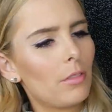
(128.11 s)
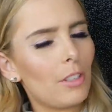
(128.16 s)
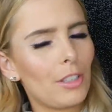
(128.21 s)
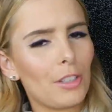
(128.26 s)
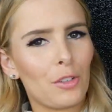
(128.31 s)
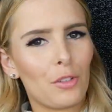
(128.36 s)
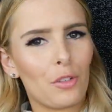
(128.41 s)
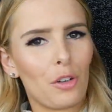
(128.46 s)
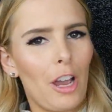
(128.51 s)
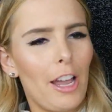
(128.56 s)

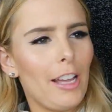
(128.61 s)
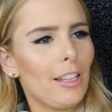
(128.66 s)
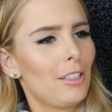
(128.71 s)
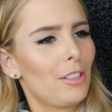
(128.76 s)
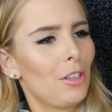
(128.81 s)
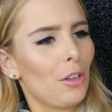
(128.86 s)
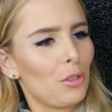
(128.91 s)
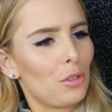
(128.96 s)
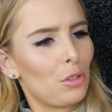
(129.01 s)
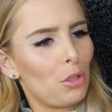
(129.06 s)
Doesn't dry,
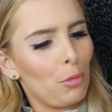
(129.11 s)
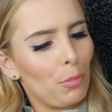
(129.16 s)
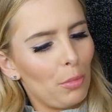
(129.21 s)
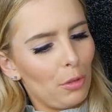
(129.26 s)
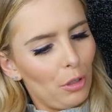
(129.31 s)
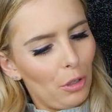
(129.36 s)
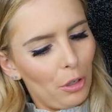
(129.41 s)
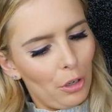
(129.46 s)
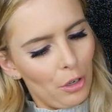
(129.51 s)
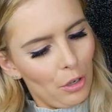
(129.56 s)
it's not
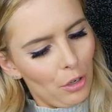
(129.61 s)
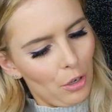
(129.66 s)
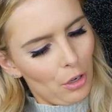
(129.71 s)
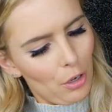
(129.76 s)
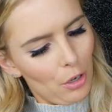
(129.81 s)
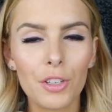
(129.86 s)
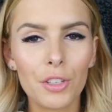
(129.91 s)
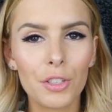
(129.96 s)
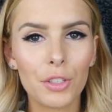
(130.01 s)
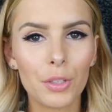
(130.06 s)
super glue.
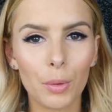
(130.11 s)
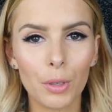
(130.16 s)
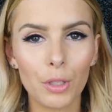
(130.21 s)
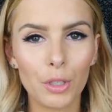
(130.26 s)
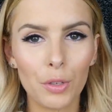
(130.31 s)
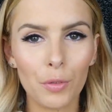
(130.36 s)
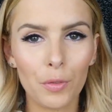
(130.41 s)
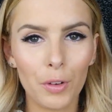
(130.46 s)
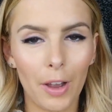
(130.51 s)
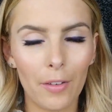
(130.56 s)
So
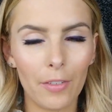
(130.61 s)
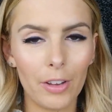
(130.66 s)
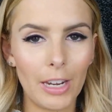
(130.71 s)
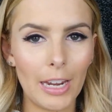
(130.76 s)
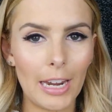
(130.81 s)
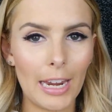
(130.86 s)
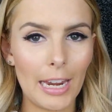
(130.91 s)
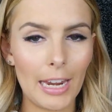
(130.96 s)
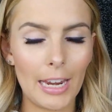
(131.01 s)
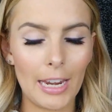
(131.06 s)
once you've covered
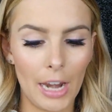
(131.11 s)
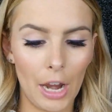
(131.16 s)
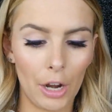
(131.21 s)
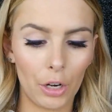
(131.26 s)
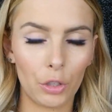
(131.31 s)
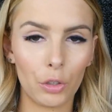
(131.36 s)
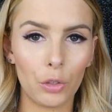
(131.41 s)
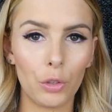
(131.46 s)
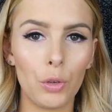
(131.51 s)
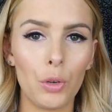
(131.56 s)
it
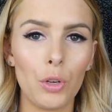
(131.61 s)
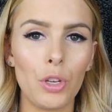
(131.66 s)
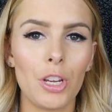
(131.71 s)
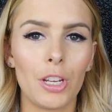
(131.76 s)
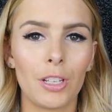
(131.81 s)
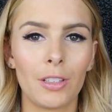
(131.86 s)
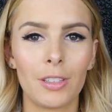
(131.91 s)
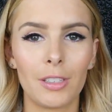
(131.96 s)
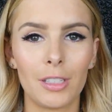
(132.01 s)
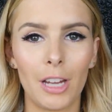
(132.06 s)
in glue,
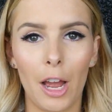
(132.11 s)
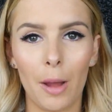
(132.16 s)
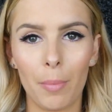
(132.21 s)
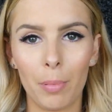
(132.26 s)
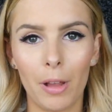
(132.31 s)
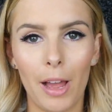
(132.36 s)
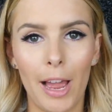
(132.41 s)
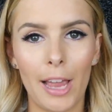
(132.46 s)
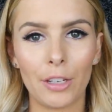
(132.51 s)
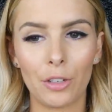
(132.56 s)
you can
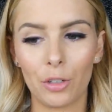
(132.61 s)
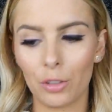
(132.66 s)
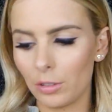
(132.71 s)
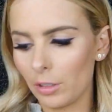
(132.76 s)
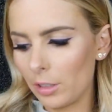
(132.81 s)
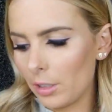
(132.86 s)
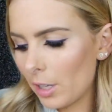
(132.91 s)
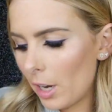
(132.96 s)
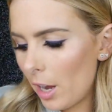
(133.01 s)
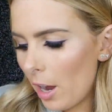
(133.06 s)
start applying your
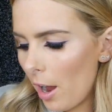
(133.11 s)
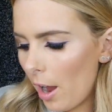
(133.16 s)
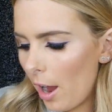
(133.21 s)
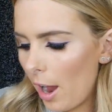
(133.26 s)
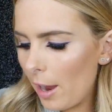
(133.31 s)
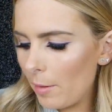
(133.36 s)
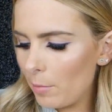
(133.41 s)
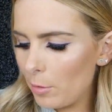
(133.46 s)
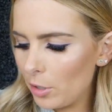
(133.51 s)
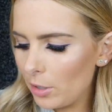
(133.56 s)
glitter.
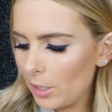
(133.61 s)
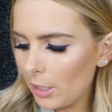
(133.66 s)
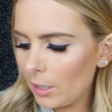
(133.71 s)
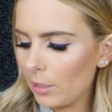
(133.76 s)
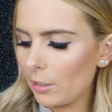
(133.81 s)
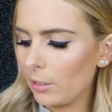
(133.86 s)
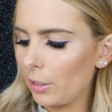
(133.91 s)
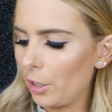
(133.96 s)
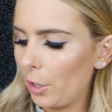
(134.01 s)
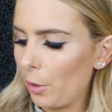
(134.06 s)
I'm using
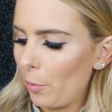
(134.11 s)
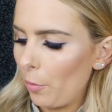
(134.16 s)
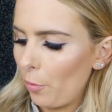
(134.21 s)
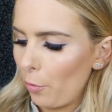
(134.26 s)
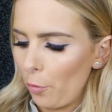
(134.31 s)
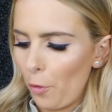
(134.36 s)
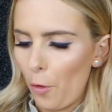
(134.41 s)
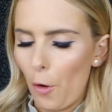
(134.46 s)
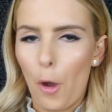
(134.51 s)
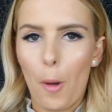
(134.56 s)
a glitter
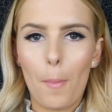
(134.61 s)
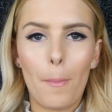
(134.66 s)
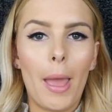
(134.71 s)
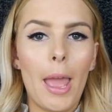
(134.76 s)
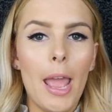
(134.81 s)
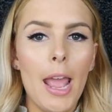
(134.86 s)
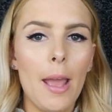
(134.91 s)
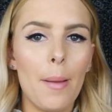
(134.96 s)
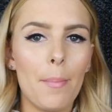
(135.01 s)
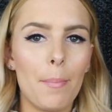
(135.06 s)
from
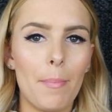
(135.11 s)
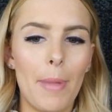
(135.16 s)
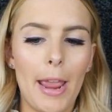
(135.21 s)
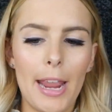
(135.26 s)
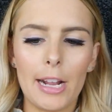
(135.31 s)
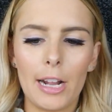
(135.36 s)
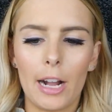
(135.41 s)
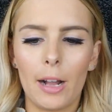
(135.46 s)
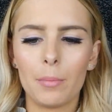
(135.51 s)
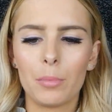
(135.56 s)

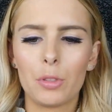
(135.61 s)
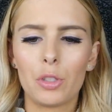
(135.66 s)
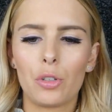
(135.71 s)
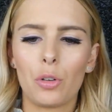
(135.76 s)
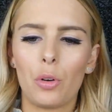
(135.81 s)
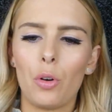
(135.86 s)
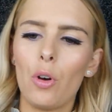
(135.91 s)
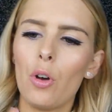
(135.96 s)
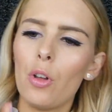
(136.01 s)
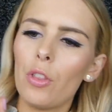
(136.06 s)
Makeup
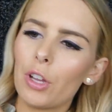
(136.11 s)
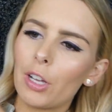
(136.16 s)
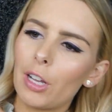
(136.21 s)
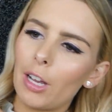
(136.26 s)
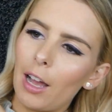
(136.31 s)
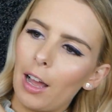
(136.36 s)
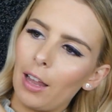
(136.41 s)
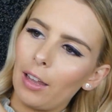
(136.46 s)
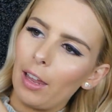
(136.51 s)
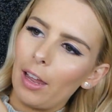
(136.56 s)
Store. The
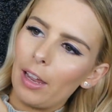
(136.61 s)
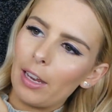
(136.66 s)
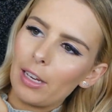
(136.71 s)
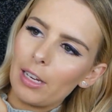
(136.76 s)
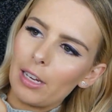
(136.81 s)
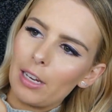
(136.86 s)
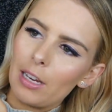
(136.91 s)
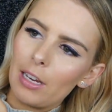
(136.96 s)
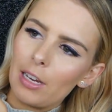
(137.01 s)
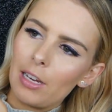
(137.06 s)

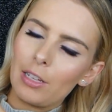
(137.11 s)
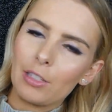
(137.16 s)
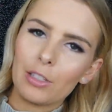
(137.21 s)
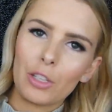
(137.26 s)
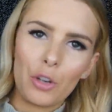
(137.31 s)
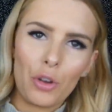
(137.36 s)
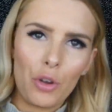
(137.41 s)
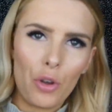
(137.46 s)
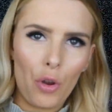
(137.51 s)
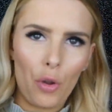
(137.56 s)
colour
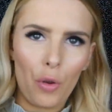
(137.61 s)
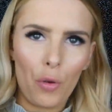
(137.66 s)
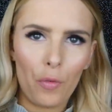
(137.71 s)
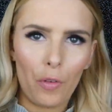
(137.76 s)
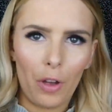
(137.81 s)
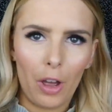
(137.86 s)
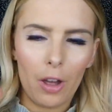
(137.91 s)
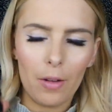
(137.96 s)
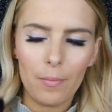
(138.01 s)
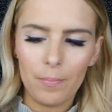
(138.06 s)
is
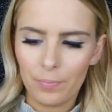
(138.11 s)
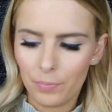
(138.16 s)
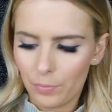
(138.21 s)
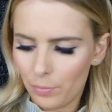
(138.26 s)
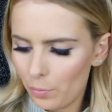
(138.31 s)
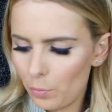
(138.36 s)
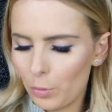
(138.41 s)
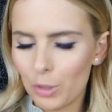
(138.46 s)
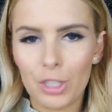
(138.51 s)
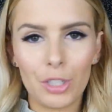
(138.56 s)
Nova,
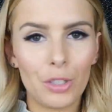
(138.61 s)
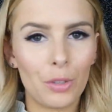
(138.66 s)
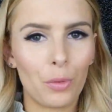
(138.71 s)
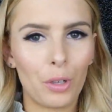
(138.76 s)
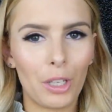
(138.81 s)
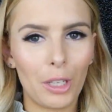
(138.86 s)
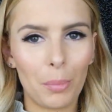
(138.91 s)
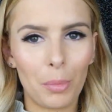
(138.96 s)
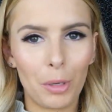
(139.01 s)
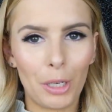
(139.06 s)
which is a
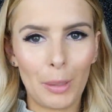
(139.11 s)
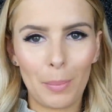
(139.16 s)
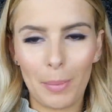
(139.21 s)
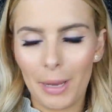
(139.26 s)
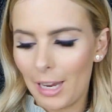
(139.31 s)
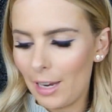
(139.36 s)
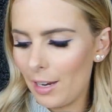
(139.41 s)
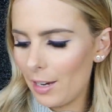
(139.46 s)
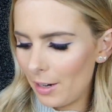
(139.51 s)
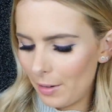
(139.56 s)
really pretty
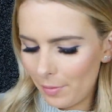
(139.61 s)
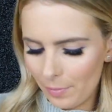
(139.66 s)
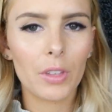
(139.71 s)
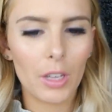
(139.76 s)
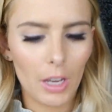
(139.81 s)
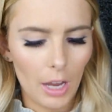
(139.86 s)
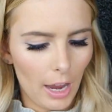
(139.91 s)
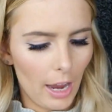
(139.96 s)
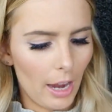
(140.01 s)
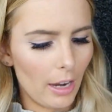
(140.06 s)
pink.
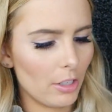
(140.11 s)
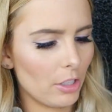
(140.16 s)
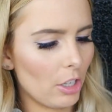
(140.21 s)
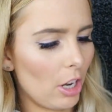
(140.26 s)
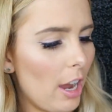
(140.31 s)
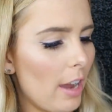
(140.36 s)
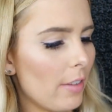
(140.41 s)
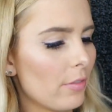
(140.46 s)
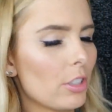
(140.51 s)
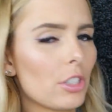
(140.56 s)
And
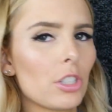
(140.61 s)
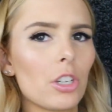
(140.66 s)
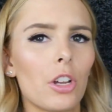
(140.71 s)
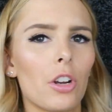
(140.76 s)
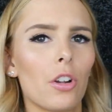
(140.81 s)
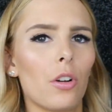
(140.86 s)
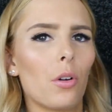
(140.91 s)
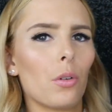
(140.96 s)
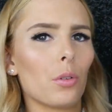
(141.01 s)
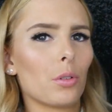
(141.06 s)
I've just
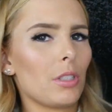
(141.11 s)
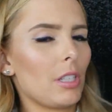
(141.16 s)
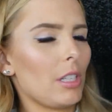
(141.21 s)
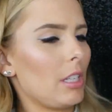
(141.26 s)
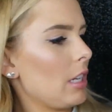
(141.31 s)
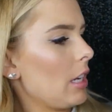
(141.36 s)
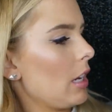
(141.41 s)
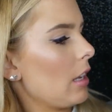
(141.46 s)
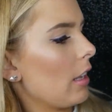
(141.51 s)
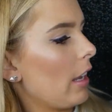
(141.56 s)
got it all
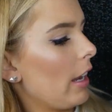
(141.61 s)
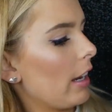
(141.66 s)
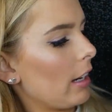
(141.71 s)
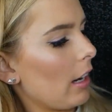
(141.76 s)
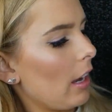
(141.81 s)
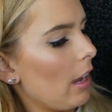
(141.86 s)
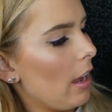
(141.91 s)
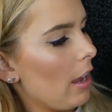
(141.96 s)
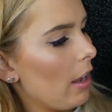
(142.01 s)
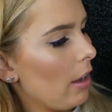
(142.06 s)
sitting in
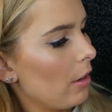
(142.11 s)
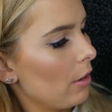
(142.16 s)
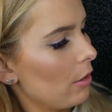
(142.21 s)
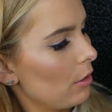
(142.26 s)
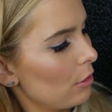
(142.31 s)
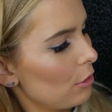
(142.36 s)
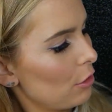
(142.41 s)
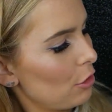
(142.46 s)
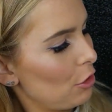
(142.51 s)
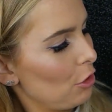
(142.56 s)
like a
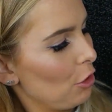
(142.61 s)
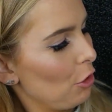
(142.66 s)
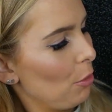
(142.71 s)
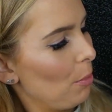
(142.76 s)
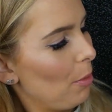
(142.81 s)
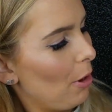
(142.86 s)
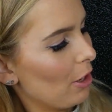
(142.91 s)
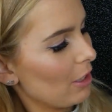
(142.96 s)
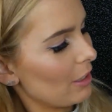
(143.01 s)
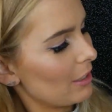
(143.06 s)

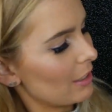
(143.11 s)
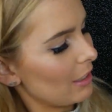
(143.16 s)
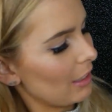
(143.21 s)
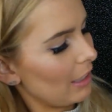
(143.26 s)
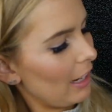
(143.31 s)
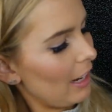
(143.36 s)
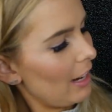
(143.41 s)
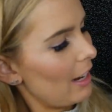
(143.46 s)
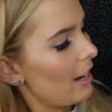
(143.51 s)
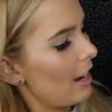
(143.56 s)
shoebox
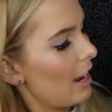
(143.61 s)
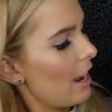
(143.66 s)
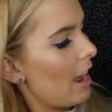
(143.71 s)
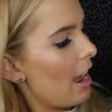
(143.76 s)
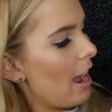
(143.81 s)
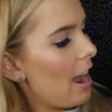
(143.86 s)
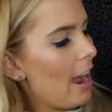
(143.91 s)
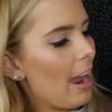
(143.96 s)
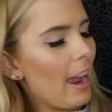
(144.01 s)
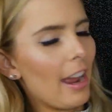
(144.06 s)
lid
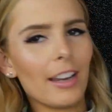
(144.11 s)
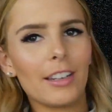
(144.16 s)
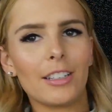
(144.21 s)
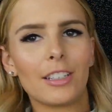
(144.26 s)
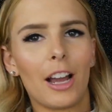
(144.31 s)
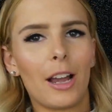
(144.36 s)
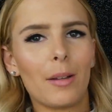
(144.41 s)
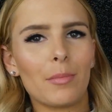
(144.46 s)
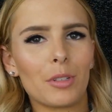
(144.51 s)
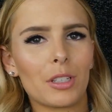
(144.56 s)

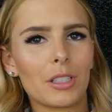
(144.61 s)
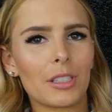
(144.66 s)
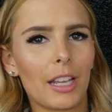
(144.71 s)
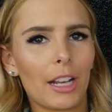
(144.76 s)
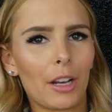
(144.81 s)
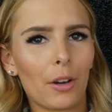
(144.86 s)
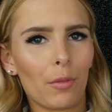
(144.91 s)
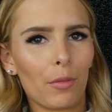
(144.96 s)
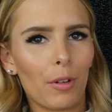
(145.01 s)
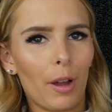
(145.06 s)
and I'm just
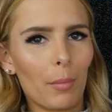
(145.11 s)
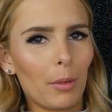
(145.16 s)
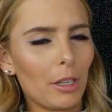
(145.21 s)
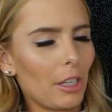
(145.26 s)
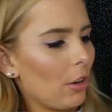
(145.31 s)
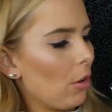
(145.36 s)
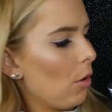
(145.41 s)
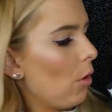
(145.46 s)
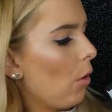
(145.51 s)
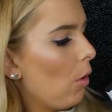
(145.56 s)
like
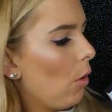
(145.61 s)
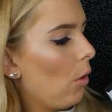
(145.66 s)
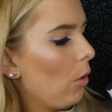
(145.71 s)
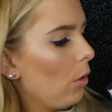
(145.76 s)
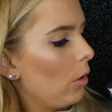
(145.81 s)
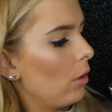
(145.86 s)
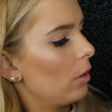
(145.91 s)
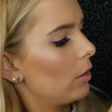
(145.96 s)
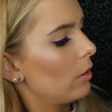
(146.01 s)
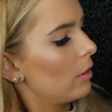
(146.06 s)
rubbing it
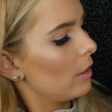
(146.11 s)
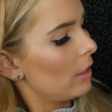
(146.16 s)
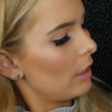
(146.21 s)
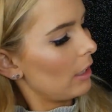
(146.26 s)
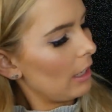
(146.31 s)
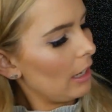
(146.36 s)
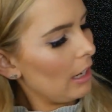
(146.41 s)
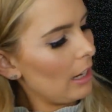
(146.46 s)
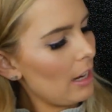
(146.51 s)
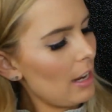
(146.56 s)
all
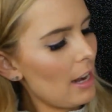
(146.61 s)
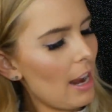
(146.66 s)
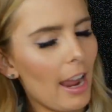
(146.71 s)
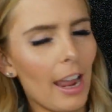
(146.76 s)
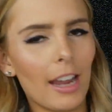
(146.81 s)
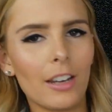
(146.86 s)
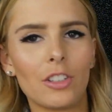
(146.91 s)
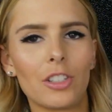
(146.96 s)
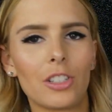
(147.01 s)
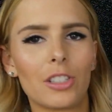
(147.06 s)
in
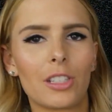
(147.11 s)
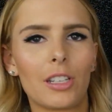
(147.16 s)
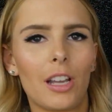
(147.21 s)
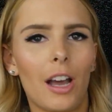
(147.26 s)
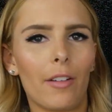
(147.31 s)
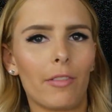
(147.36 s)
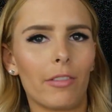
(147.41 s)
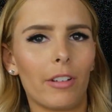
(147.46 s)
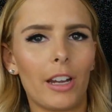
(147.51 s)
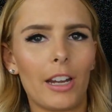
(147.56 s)
and just
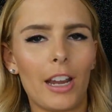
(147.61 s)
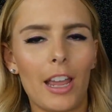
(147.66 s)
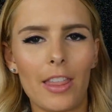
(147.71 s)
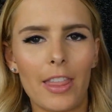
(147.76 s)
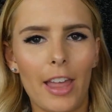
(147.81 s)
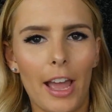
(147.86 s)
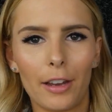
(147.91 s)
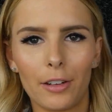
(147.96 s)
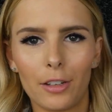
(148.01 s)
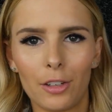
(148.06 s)
covering
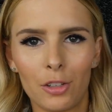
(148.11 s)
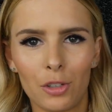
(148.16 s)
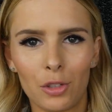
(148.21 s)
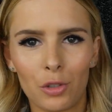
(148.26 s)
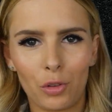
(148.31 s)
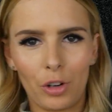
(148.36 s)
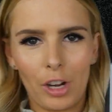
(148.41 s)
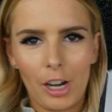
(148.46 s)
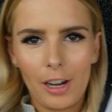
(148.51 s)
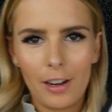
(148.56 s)
that
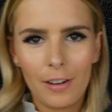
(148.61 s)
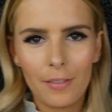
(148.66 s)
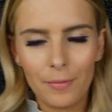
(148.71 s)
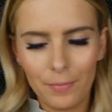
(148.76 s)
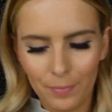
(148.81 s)
string.